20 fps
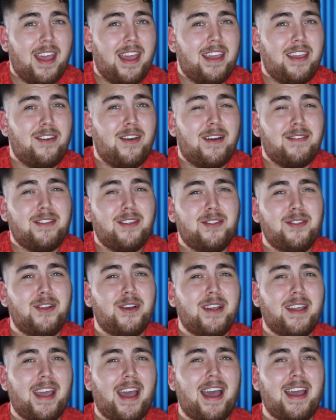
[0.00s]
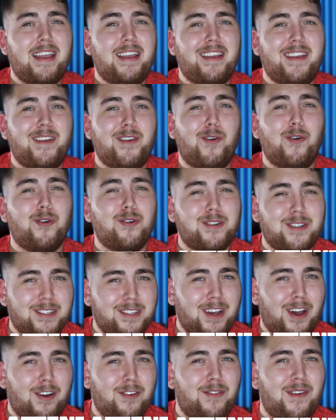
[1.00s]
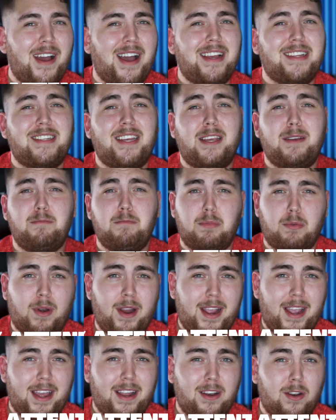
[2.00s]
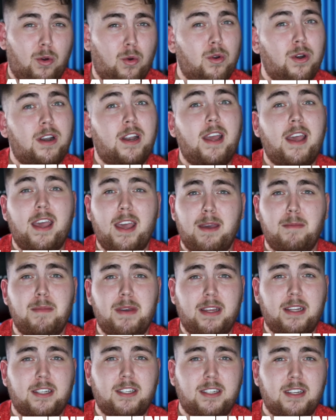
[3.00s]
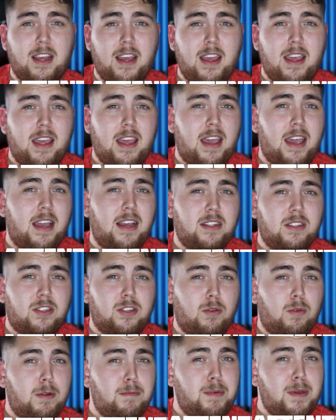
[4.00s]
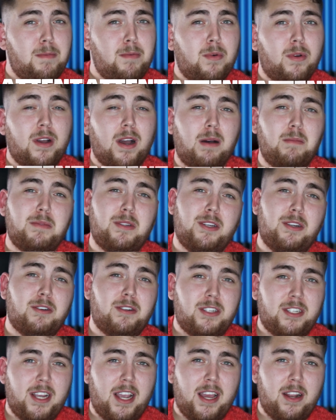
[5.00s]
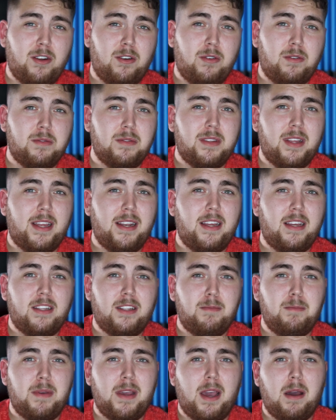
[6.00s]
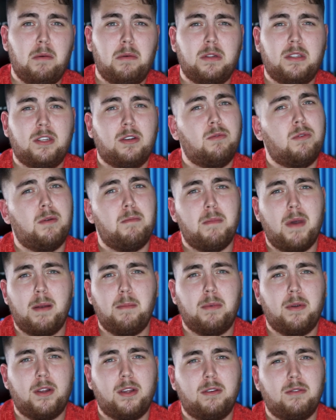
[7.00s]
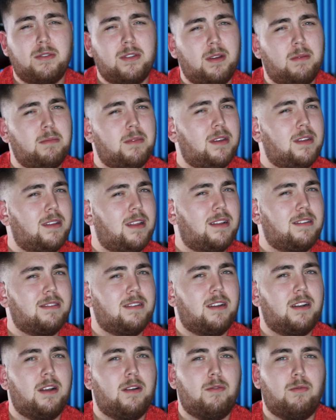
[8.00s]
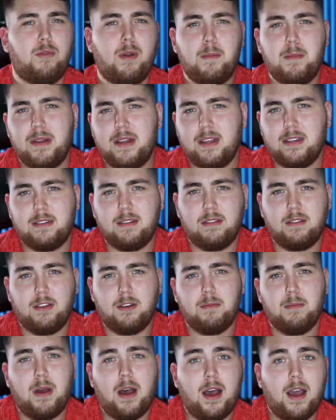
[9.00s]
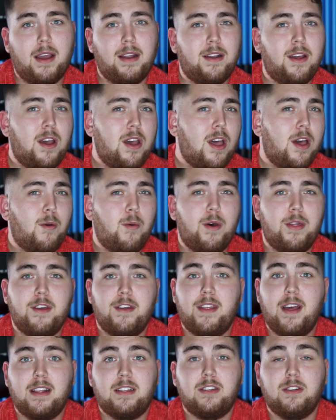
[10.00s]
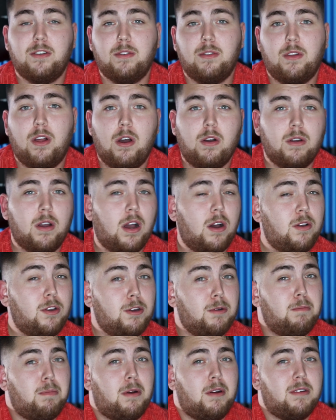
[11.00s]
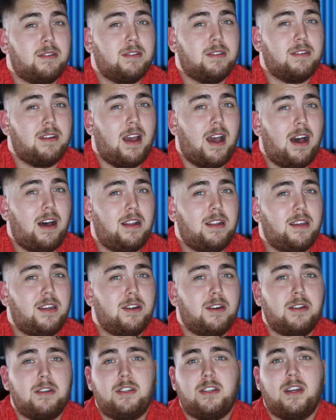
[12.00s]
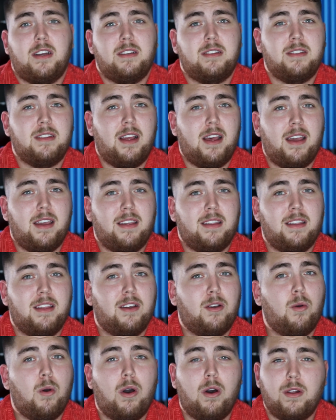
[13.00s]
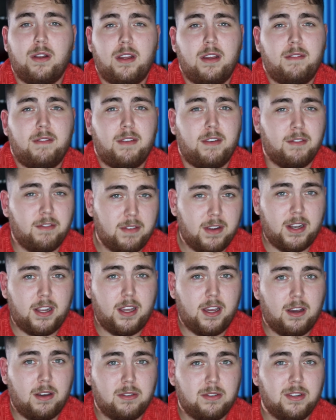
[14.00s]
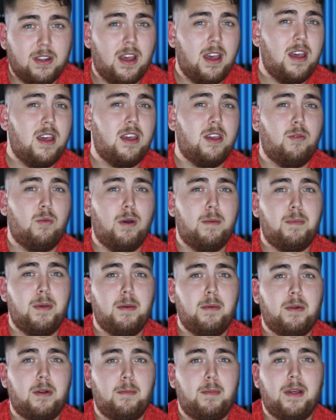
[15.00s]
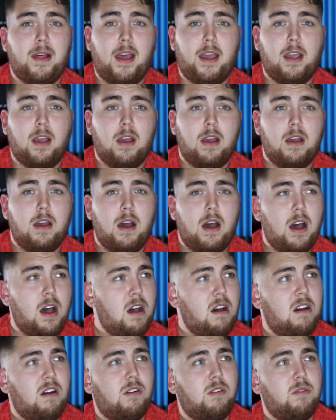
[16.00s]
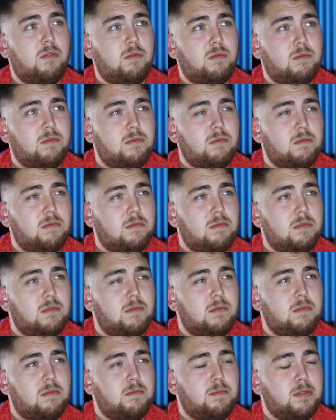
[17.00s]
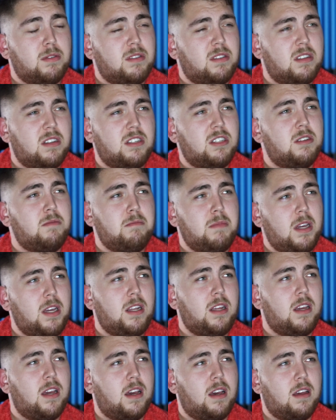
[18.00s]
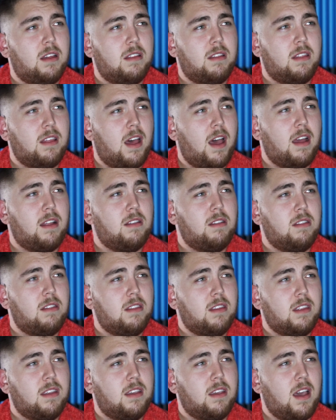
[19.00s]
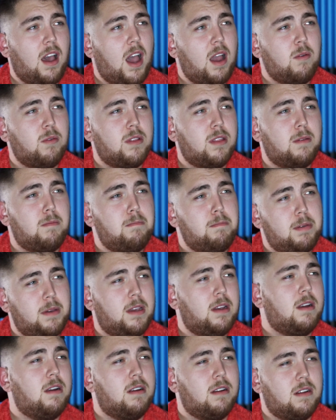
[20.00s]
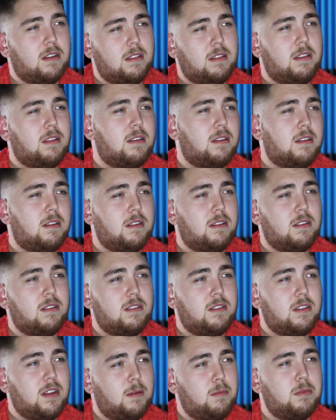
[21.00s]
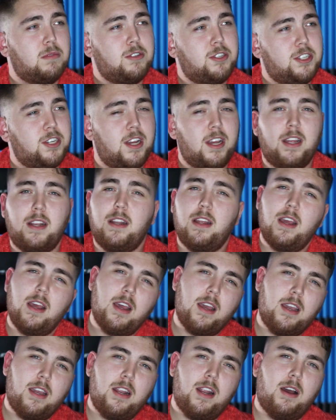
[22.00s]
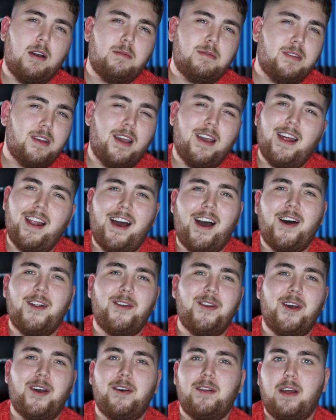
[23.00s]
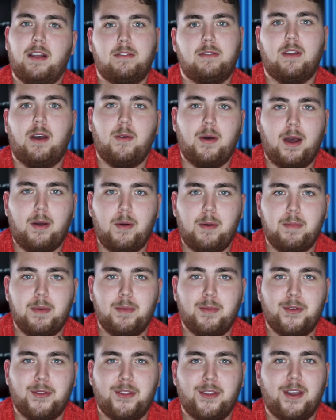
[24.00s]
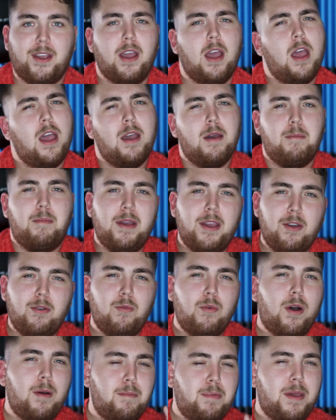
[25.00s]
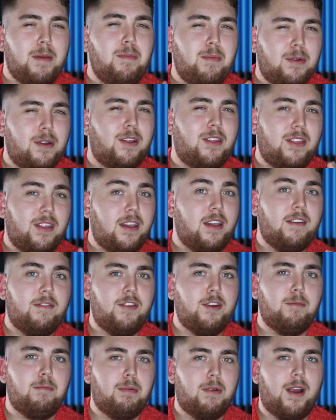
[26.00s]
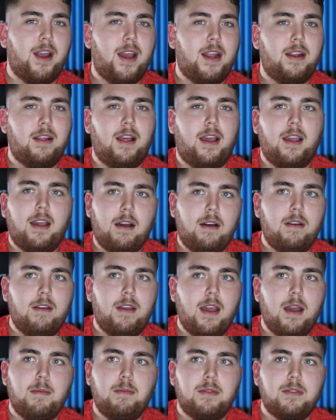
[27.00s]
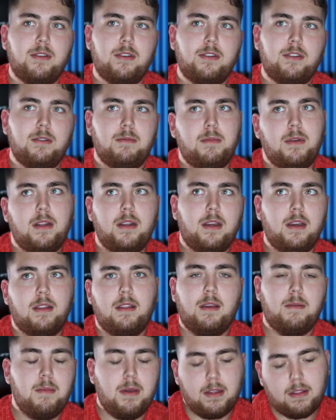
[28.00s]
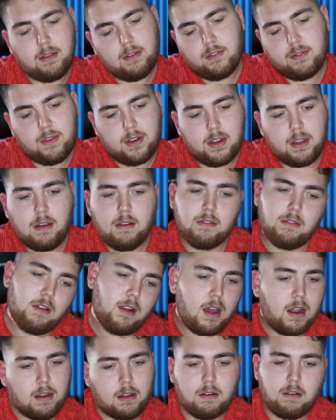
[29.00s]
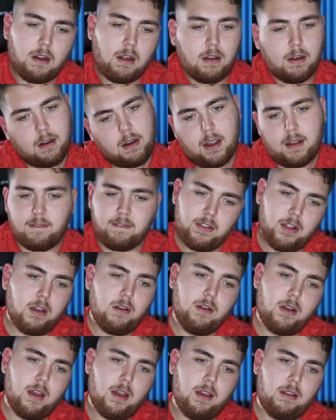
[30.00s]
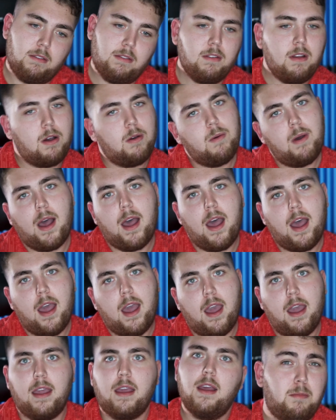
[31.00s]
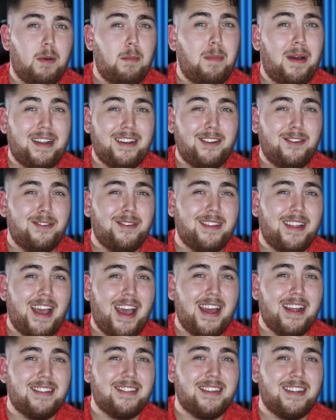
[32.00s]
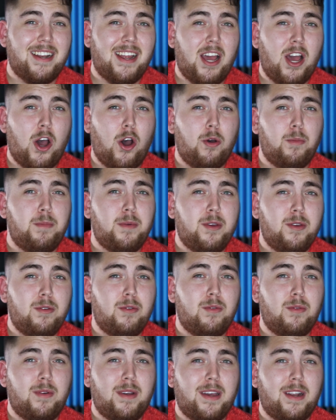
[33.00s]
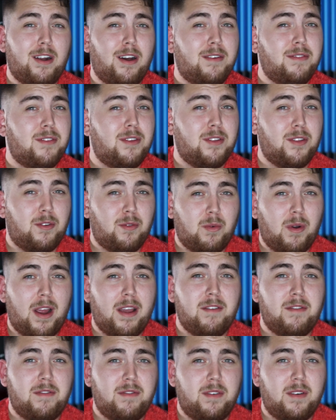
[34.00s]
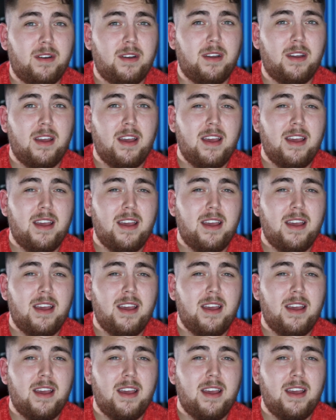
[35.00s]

You have to look at yourself as a brand or an image. And so when people come to your channel, they need to be able to remember you, something that's gonna reminisce in their mind, whether that's your logo, your personality, or just like the quality of your videos. You want people to be like, oh, Precision Media, that guy with the beard and the double chin. You know what I'm saying? I don't know. That's not what I want people to think. But you want people to think of your brand and like, oh yeah, Precision Media, they make those videos on how to grow your influence. No way. But by doing that, it's going to help you get off to the right foot